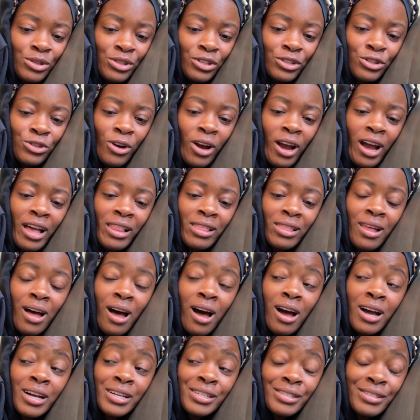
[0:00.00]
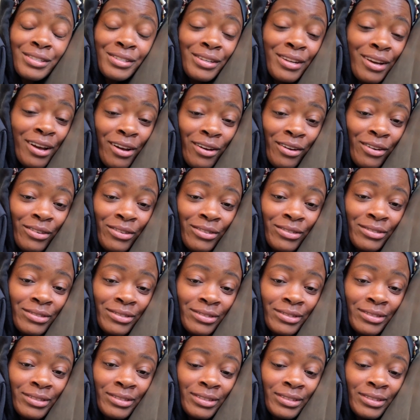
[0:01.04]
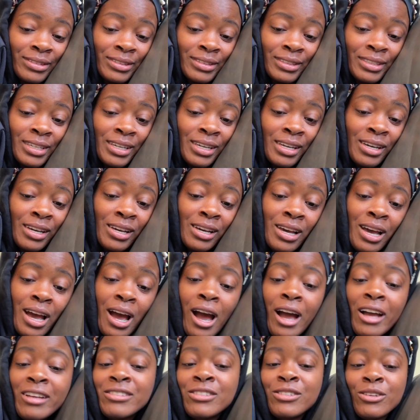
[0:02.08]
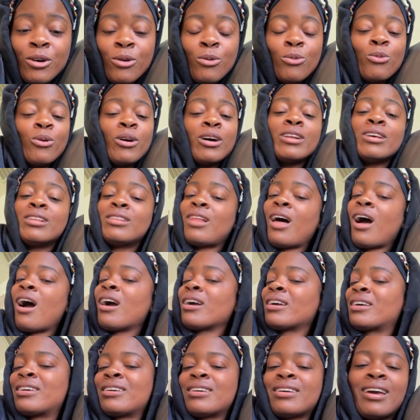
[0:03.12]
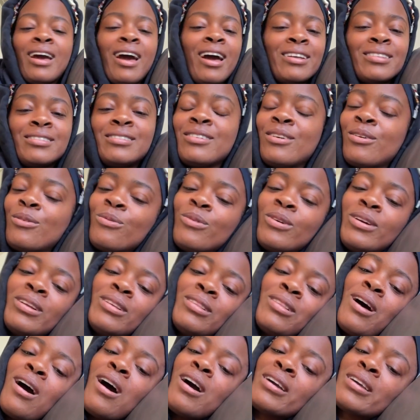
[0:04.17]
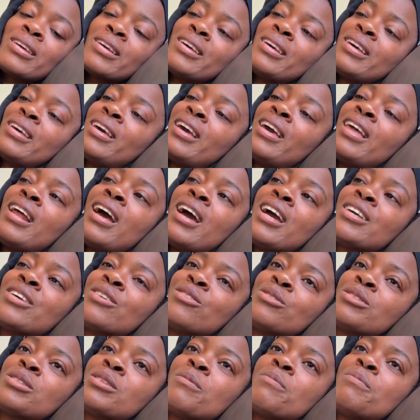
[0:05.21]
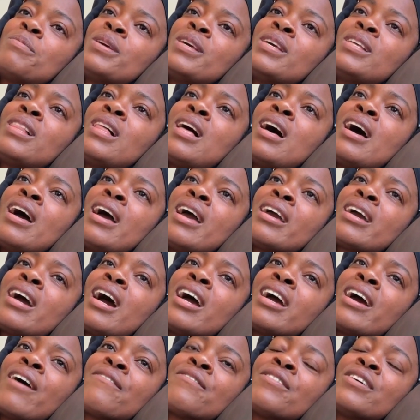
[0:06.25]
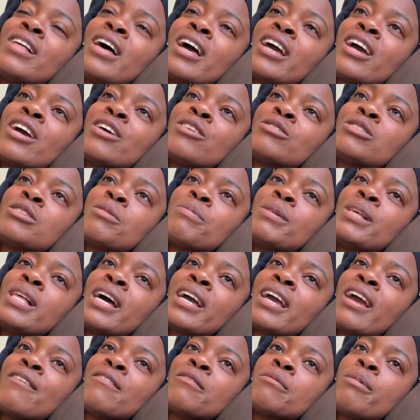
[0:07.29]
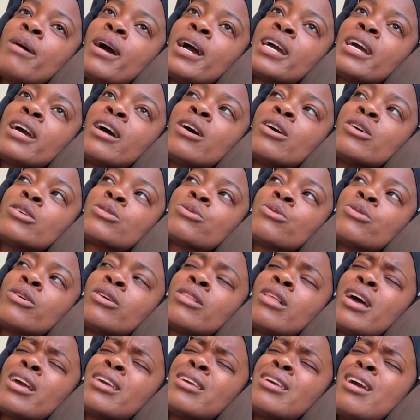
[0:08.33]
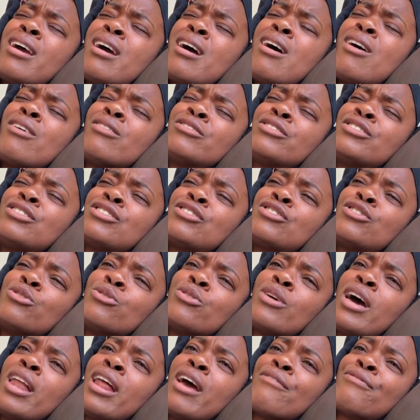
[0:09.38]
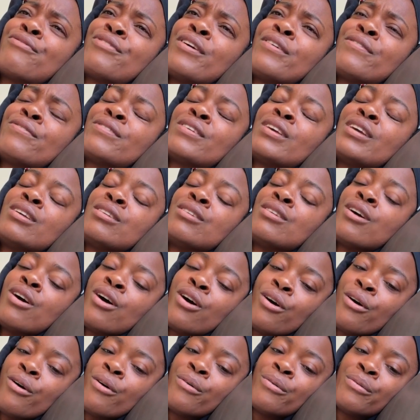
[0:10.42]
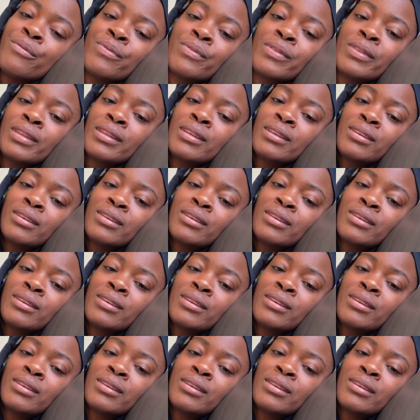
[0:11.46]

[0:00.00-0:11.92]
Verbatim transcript: You should try locks. No. I don't want to lock it. I don't want to lock it. And I used to be like, I, I, feel like I used to be like everybody else when they're like, yeah, I'll just do that at 50. No.